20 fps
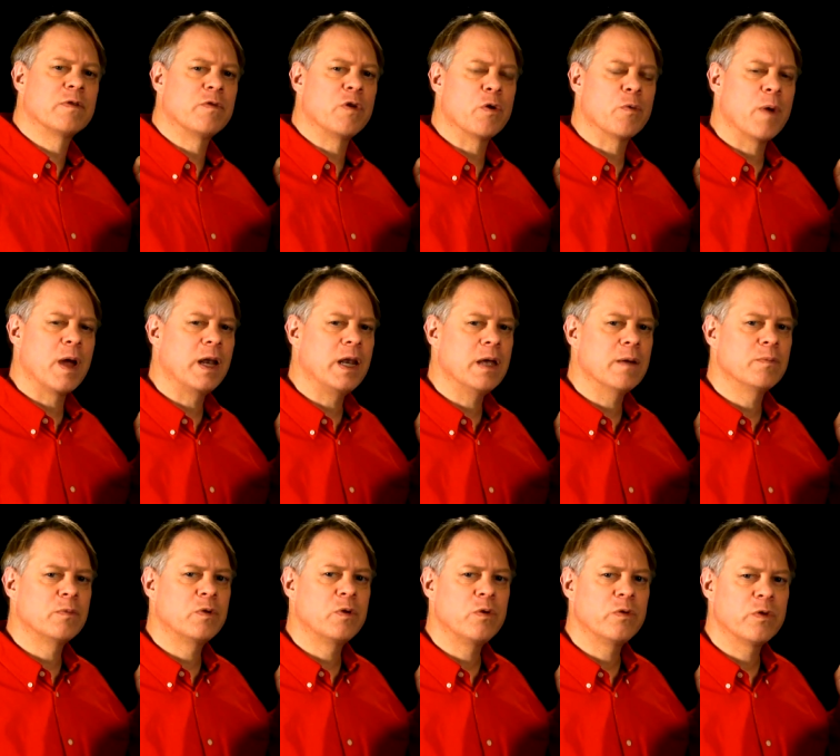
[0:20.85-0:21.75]
of
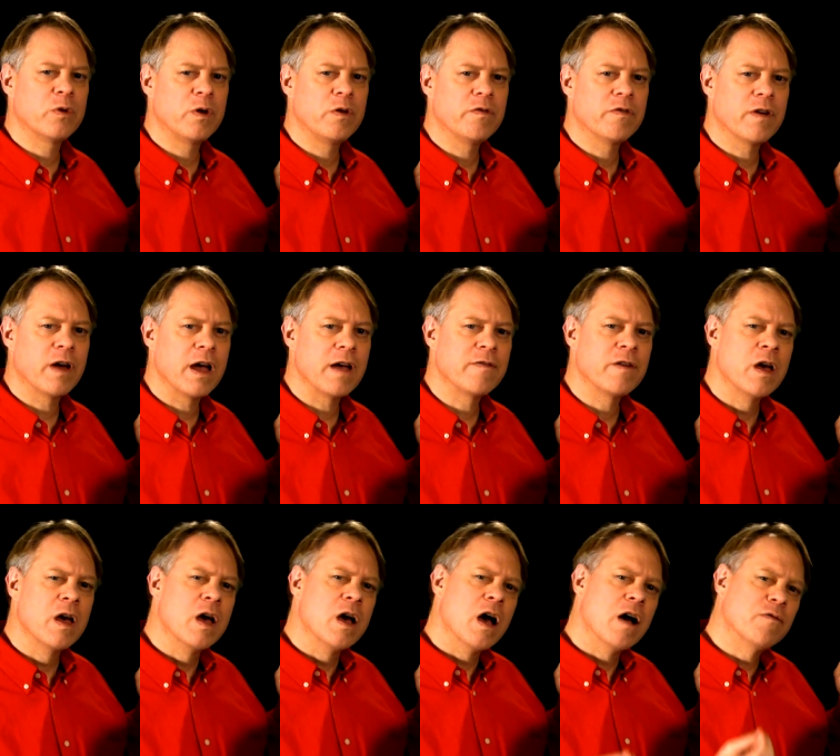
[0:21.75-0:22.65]
uranium-235,
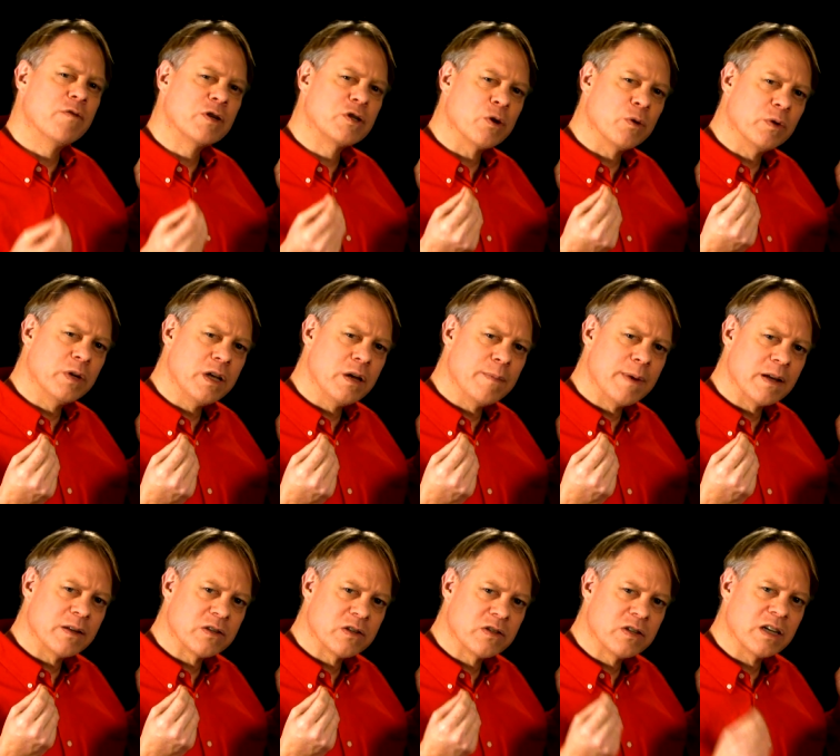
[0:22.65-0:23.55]
of which only
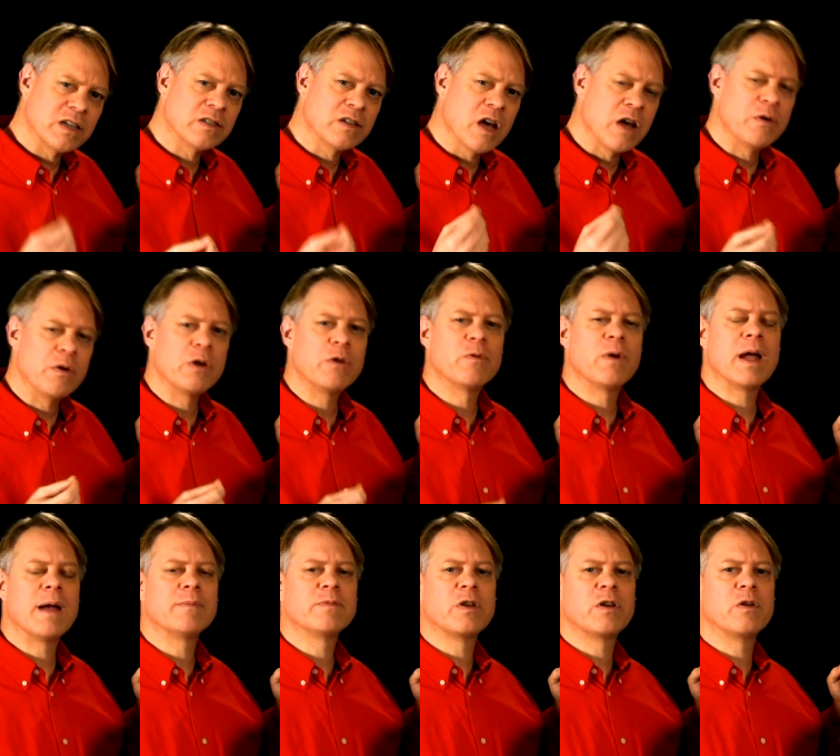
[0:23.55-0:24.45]
about 600
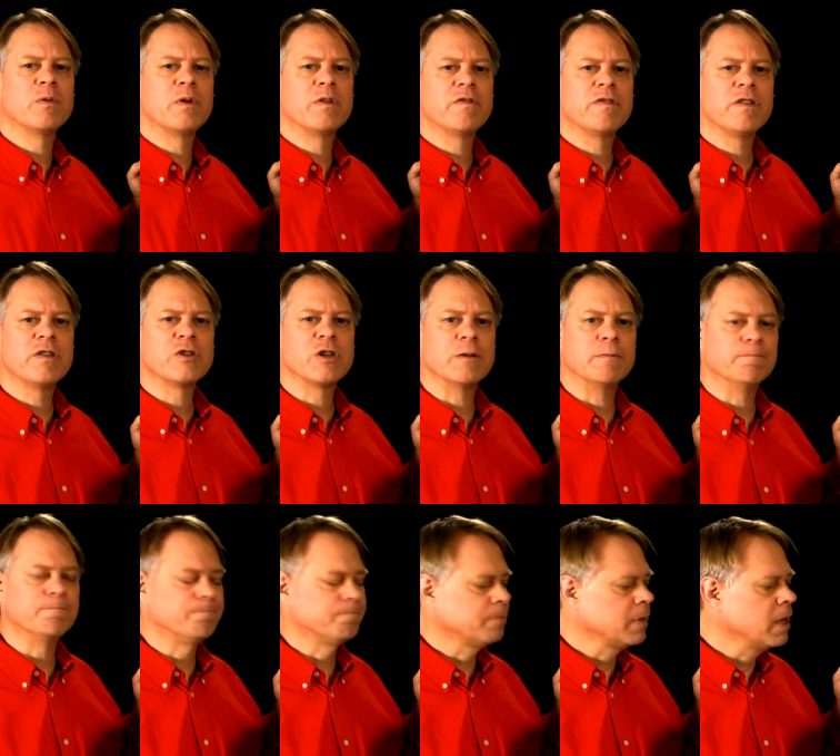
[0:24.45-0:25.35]
grams underwent fission.
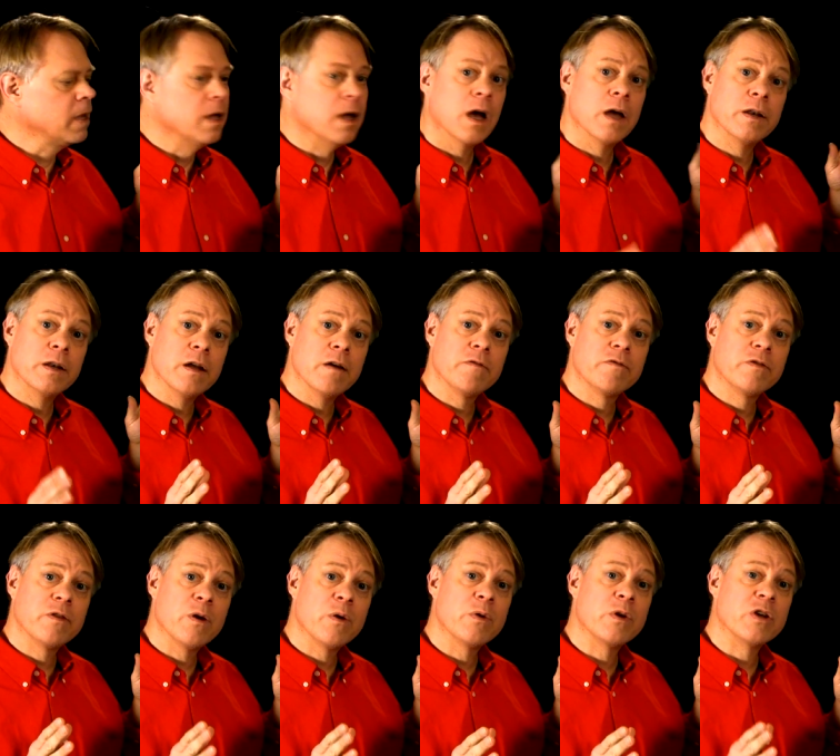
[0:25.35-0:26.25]
Enough,
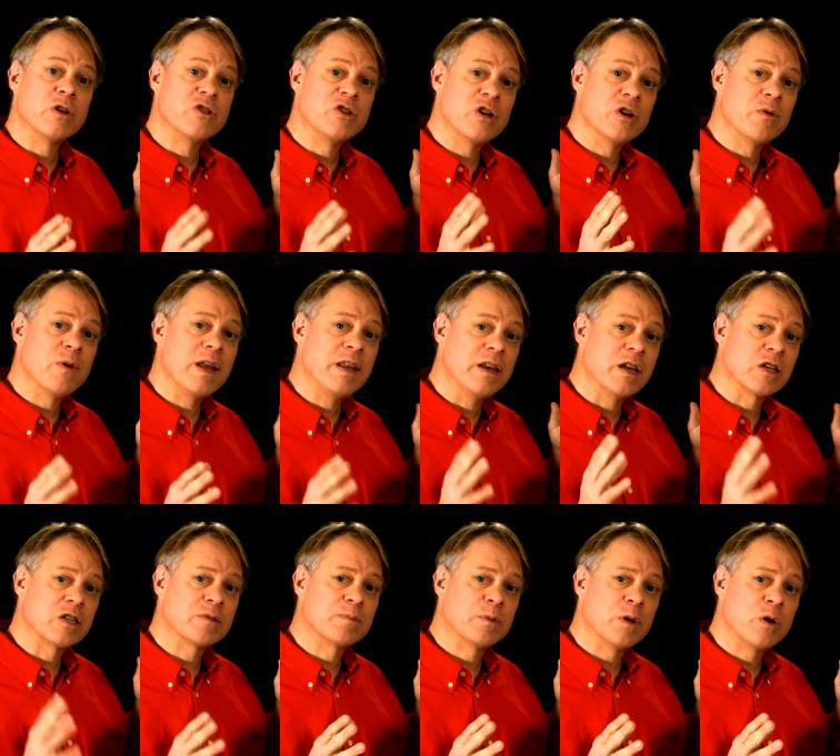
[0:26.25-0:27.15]
though, to generate an
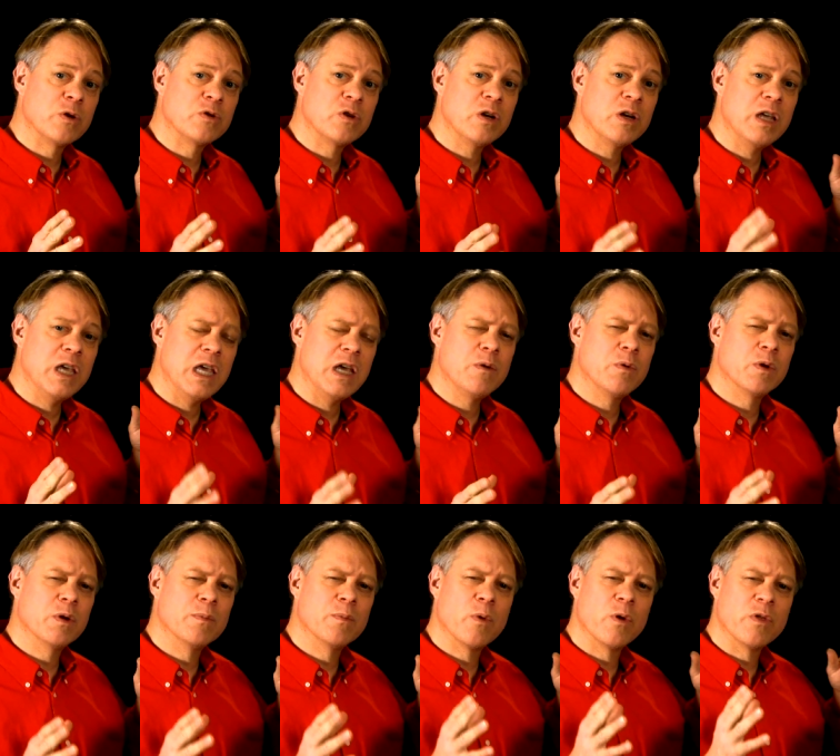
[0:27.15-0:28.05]
explosion
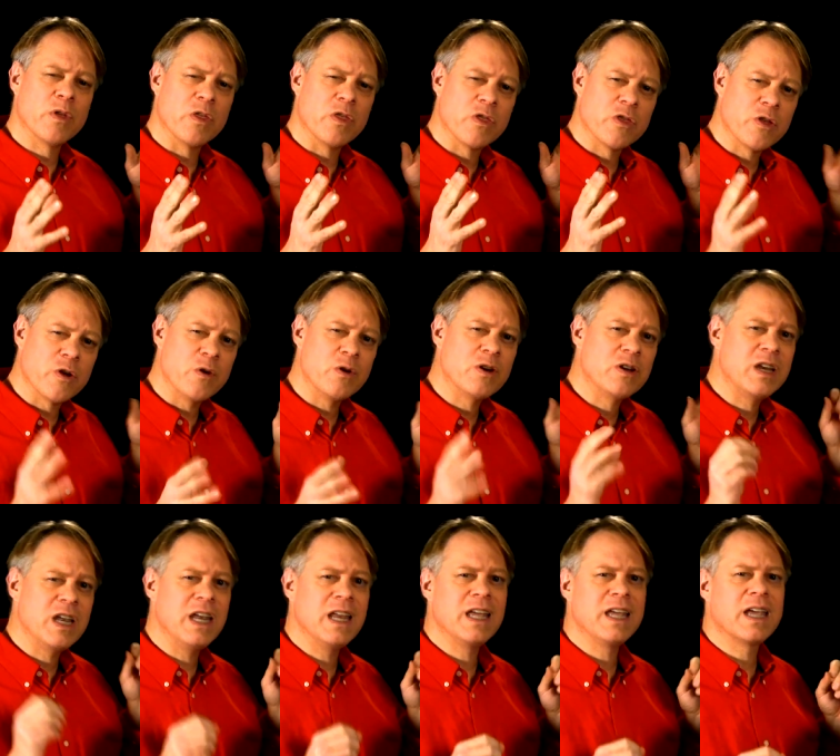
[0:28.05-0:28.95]
equal to more than
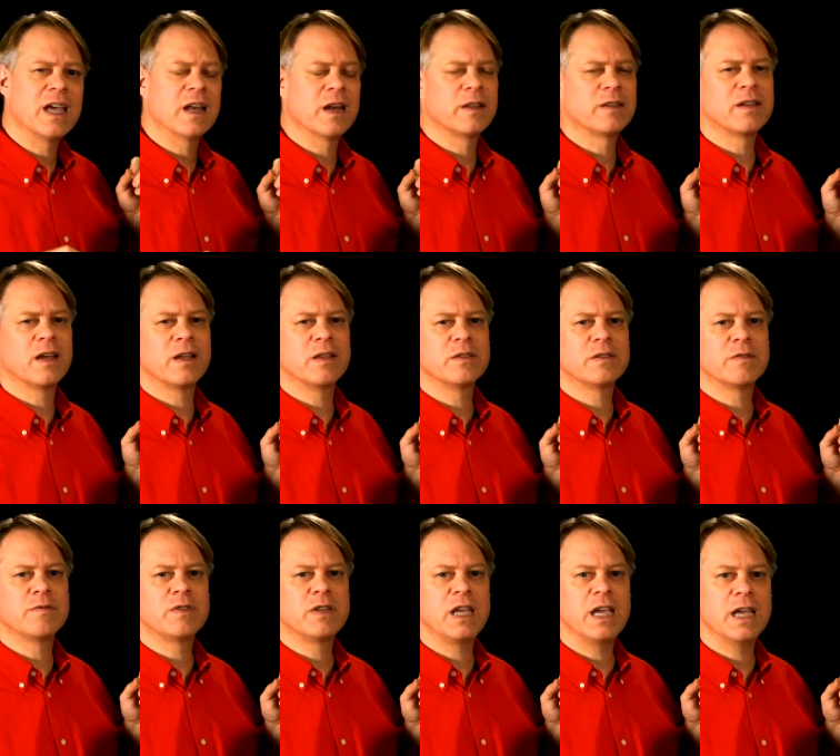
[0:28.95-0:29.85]
13 kilotons
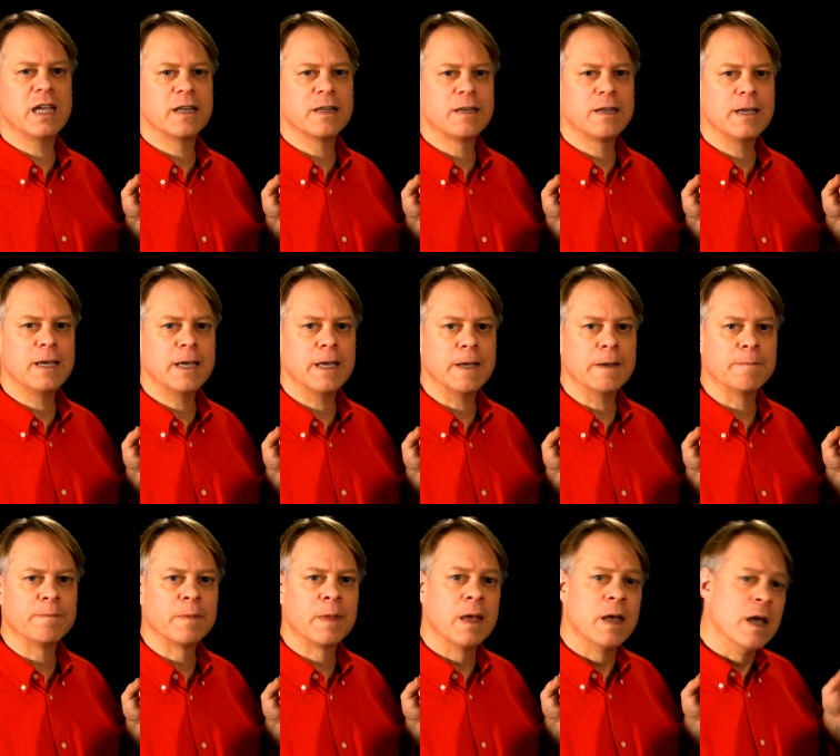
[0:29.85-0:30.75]
of TNT.
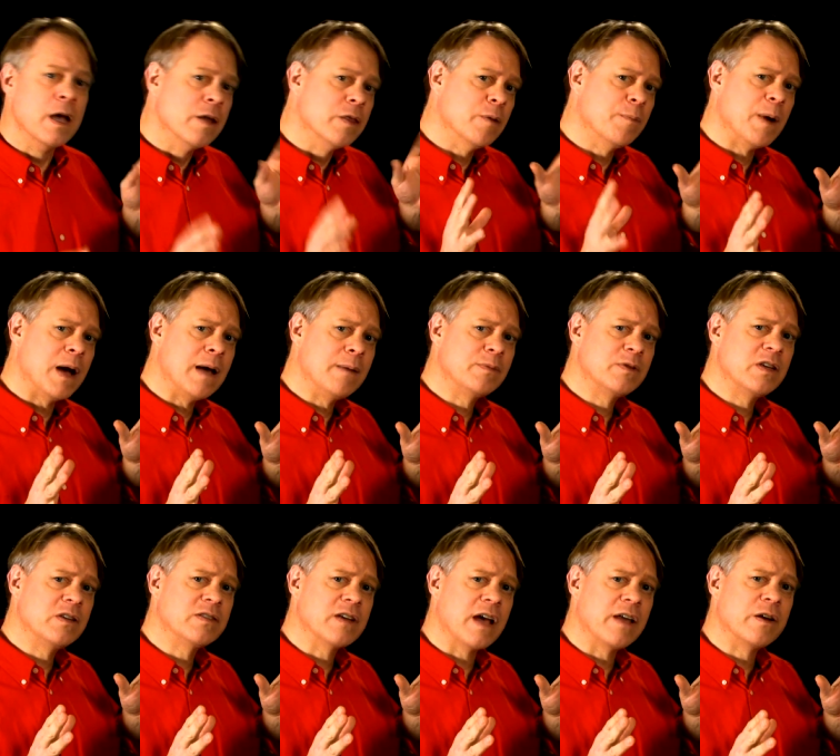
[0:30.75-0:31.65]
The bomb's
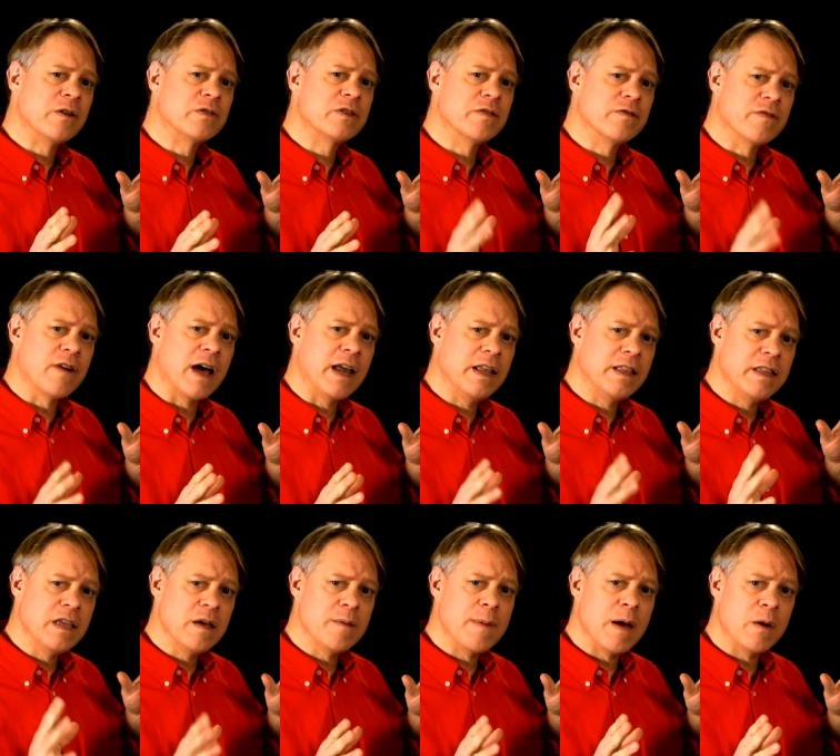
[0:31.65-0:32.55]
designers divided
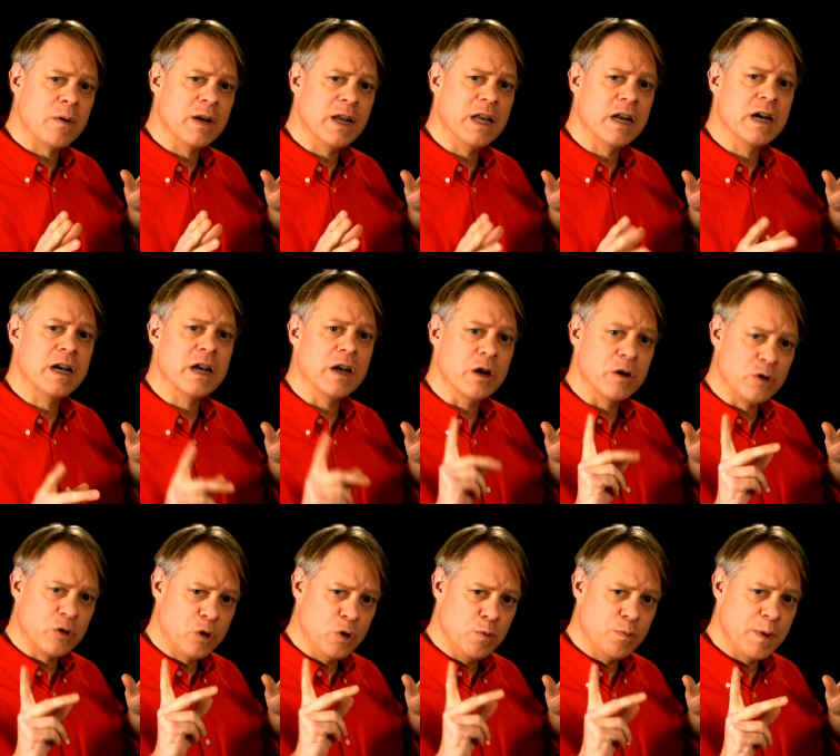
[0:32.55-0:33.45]
the amount needed into
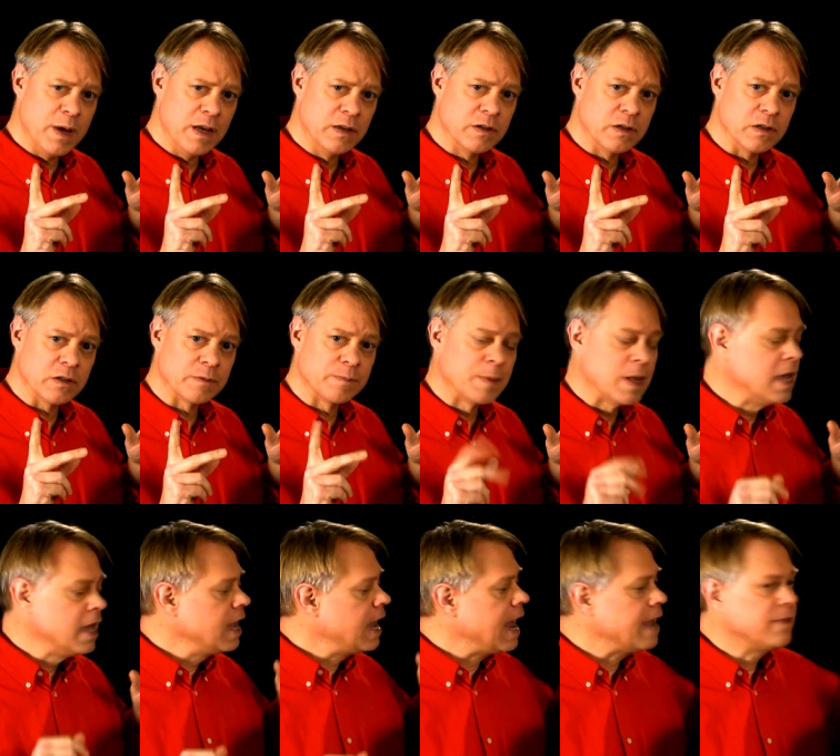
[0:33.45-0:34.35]
two pieces.
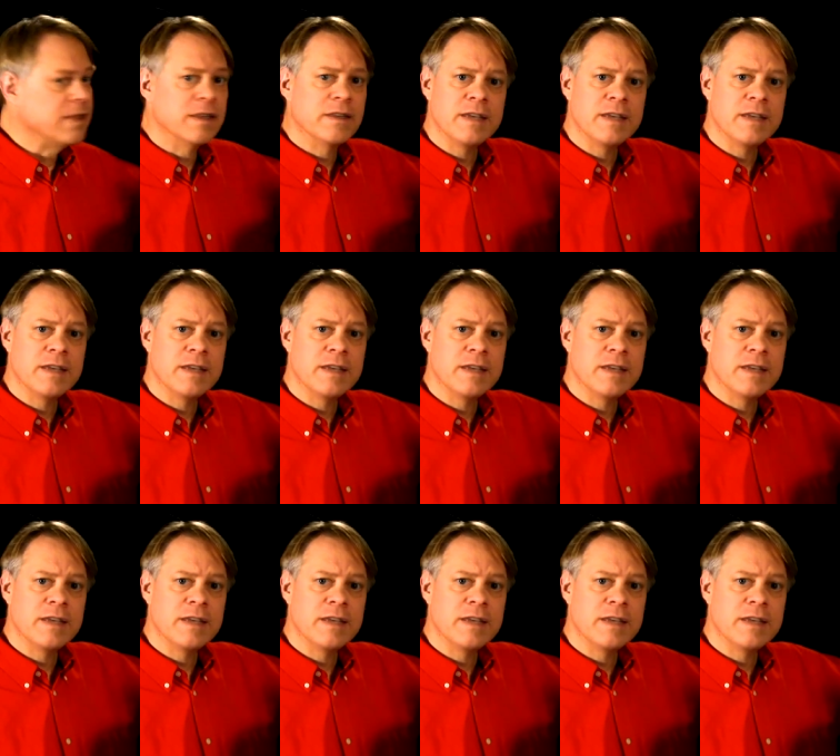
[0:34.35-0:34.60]
At the